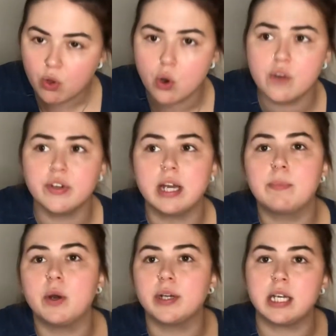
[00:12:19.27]
or if it
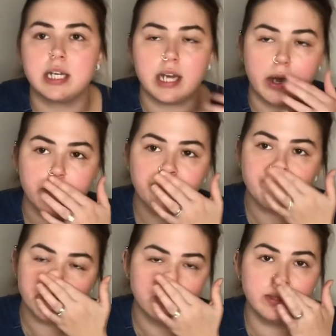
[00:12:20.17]
kept going in and out,
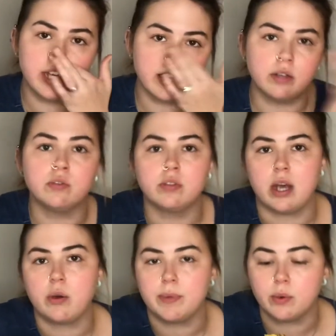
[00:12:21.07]
then that
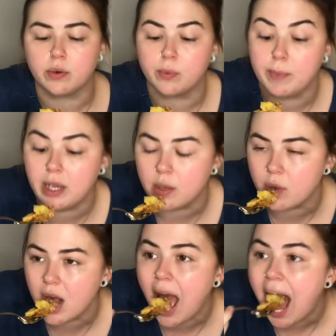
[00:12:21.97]
would be when we're making one.